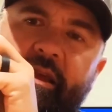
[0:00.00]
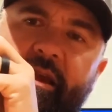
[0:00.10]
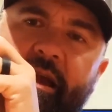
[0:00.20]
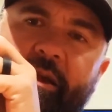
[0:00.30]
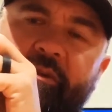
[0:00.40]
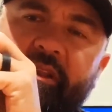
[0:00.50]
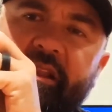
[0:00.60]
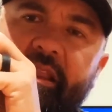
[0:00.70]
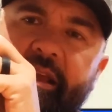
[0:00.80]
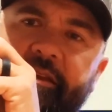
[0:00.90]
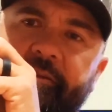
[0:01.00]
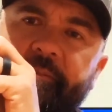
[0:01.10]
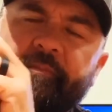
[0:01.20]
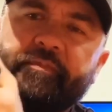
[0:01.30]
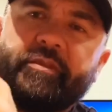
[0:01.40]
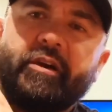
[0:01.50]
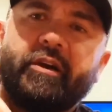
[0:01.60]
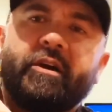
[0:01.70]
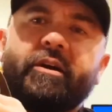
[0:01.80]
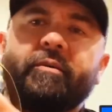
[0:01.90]
I really like it.
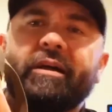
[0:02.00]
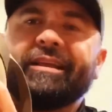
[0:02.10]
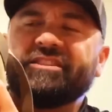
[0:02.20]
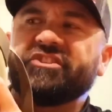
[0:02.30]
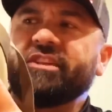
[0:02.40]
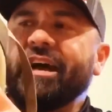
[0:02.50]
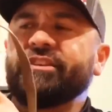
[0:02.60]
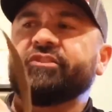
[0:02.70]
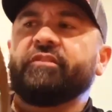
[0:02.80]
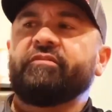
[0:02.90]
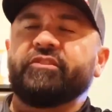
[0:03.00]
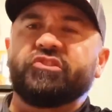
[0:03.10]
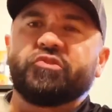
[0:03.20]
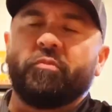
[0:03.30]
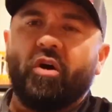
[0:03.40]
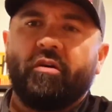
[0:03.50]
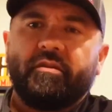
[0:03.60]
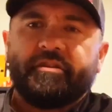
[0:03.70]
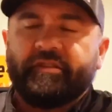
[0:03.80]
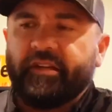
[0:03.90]
I like the size of it, it's
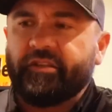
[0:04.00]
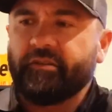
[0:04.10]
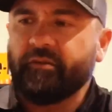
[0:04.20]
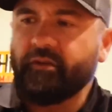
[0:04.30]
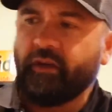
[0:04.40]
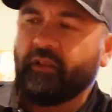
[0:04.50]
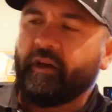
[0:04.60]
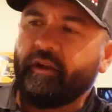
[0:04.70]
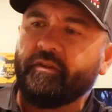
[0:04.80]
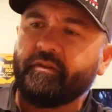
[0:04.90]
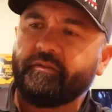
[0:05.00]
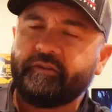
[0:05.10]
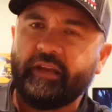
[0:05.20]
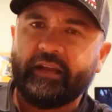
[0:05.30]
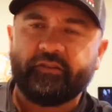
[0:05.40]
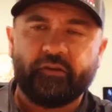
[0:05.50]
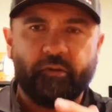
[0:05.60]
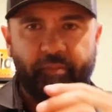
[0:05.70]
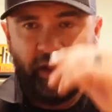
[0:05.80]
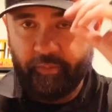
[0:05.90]
small. It's not a lot of the
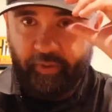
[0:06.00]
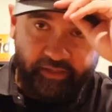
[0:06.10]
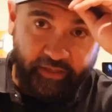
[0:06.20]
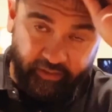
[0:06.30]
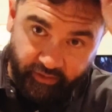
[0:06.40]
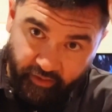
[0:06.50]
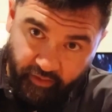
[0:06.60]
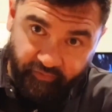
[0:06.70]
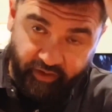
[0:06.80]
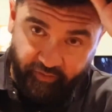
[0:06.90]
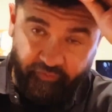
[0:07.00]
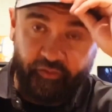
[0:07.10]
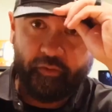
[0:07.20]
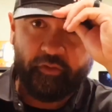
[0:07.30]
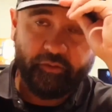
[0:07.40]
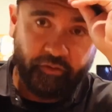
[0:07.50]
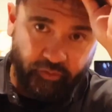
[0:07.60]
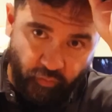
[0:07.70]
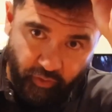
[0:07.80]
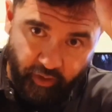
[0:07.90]
tactical backpacks out there. I've had a few of those
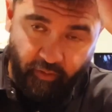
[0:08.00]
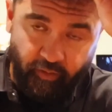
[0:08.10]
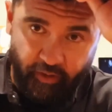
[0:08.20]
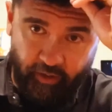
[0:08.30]
as well.